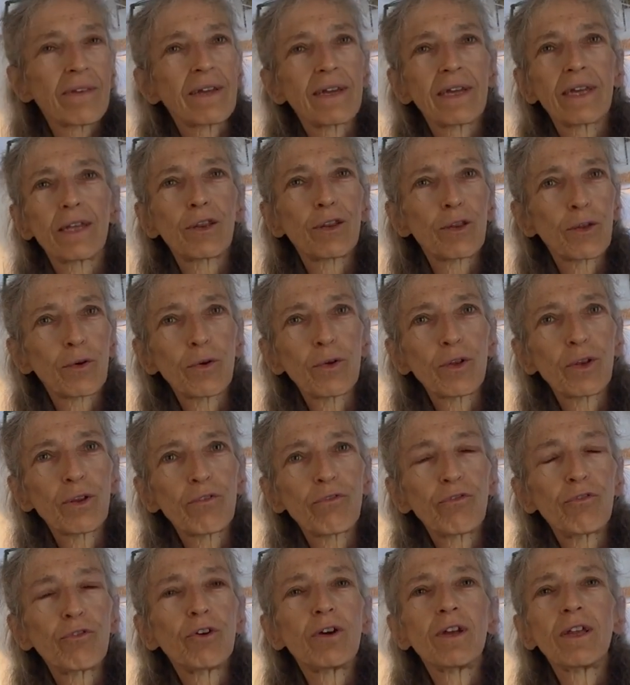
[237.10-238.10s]
so the
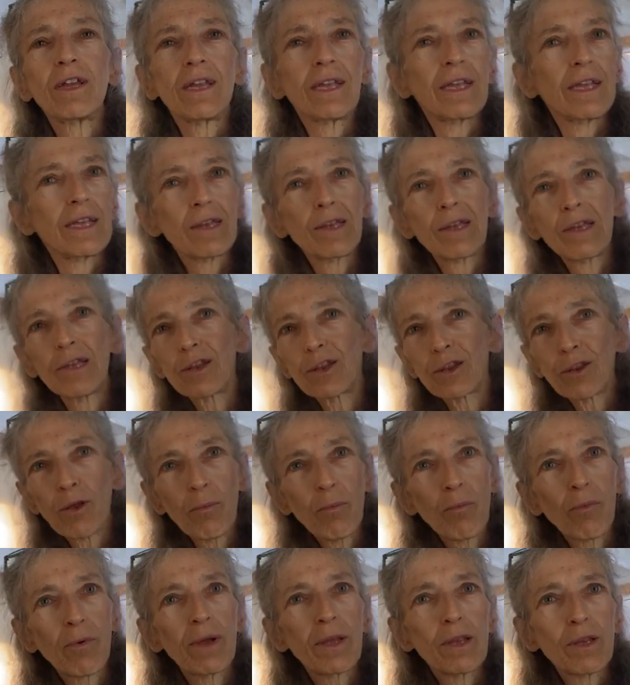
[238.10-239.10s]
void is in some
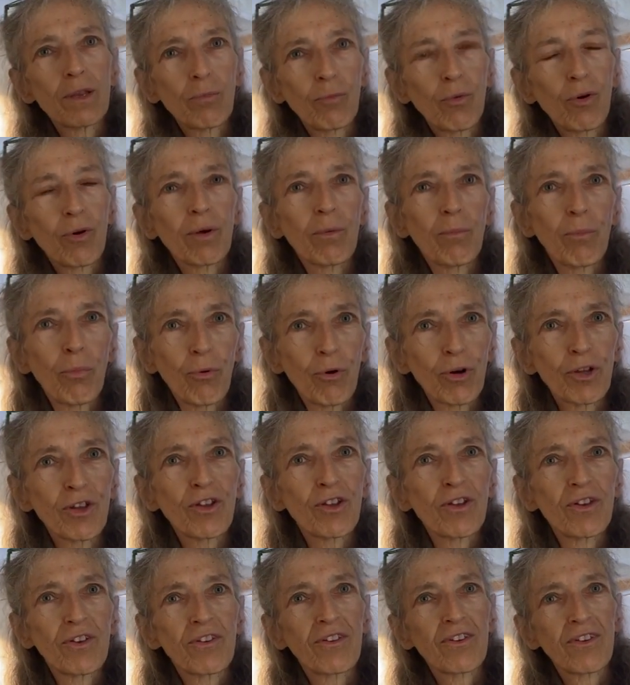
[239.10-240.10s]
ways more
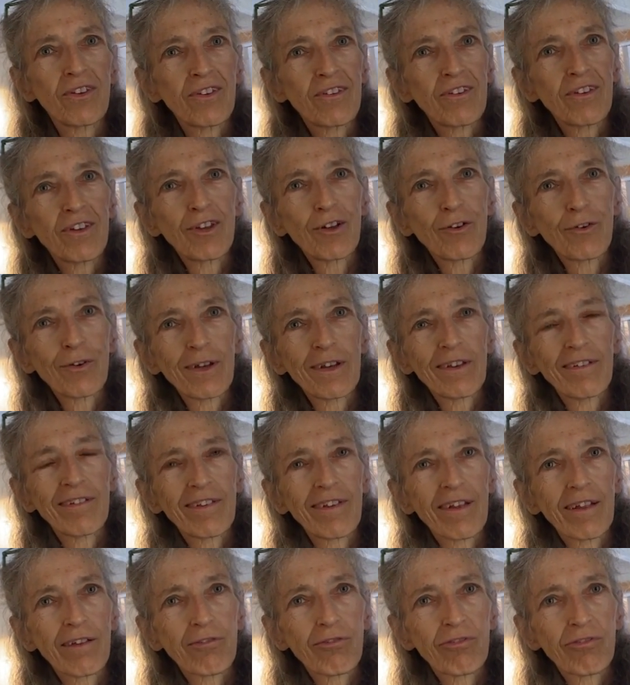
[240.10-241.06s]
important than the note itself.